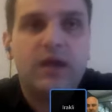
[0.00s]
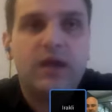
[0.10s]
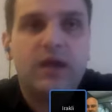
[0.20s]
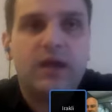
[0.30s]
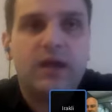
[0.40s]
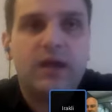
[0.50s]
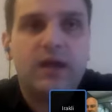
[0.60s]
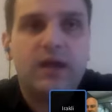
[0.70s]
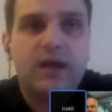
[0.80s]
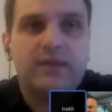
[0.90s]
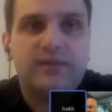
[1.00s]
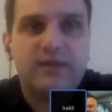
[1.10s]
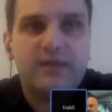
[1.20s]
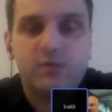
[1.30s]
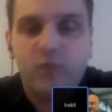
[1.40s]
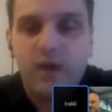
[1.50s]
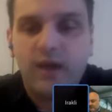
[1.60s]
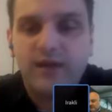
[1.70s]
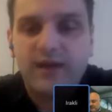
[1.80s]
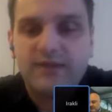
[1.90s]
I think one
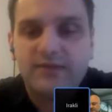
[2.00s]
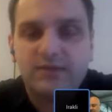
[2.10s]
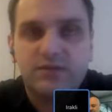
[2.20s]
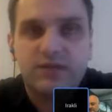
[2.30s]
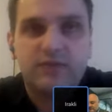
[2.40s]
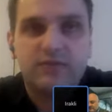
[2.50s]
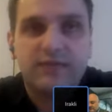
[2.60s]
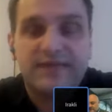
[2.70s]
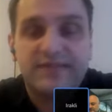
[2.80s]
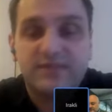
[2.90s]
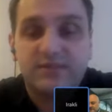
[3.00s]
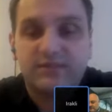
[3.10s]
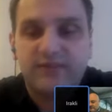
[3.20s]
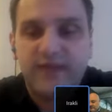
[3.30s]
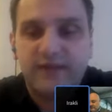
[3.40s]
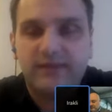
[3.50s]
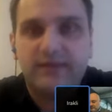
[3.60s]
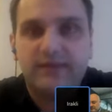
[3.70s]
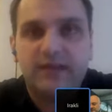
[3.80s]
relates to the fact that